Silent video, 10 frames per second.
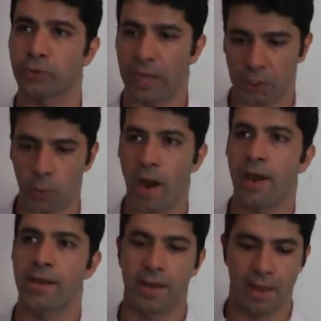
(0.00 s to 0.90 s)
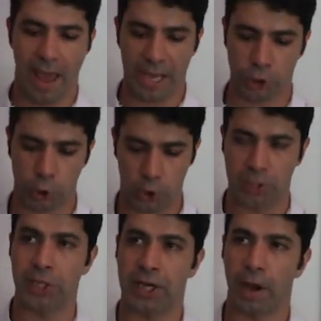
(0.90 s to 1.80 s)
So that's why as soon
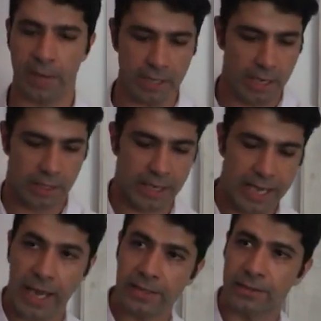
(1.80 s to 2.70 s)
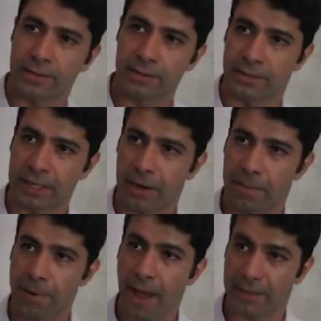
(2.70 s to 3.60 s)
as they come in, they get
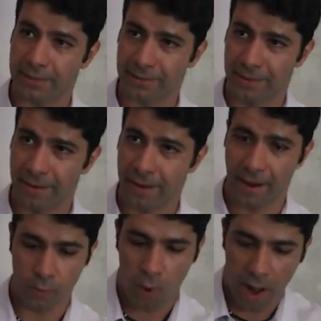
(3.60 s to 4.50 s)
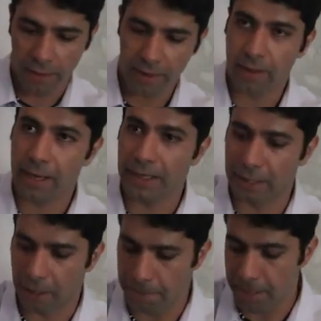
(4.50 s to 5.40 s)
decompressed. And while they're getting
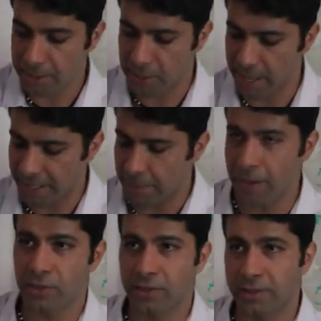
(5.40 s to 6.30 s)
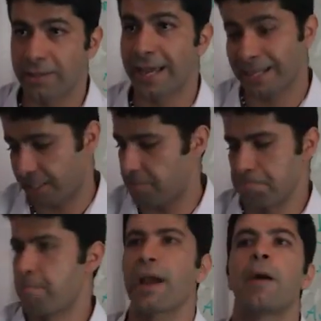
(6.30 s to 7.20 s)
decompressed, the next page is that the next
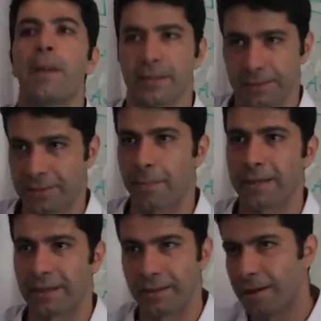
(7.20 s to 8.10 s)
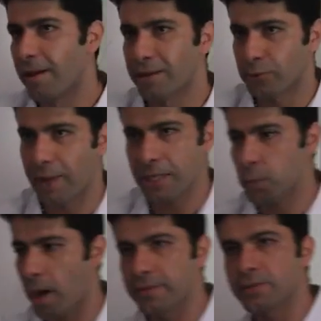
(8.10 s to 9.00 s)
megabyte is coming in. So
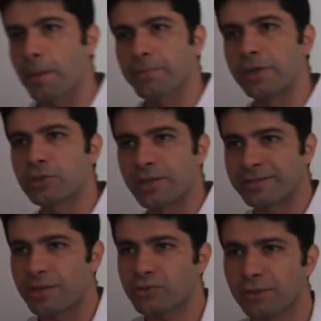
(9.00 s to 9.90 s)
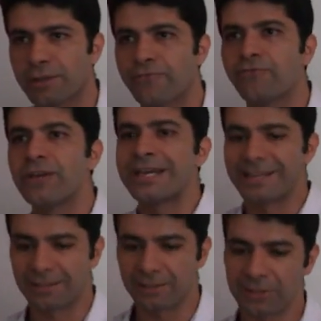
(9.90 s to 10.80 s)
that's why this operation essentially,
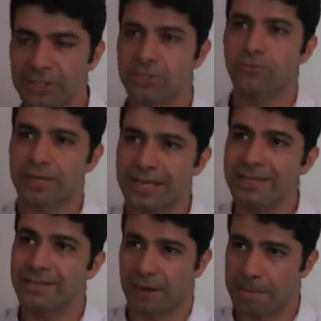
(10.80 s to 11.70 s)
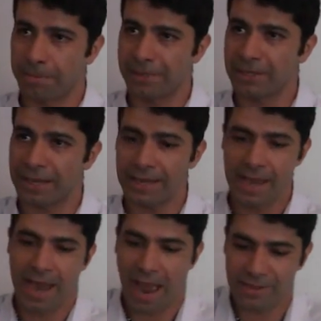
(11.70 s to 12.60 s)
the disk read completing
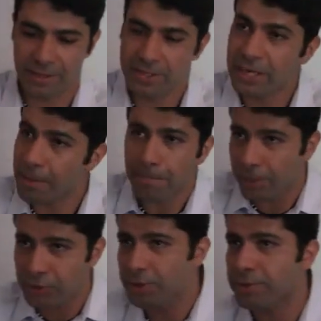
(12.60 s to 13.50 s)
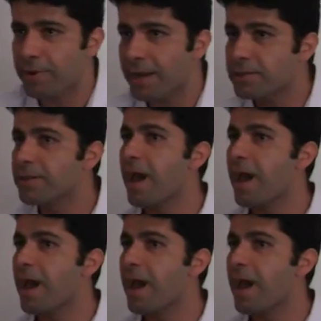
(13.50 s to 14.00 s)
and the decompression threads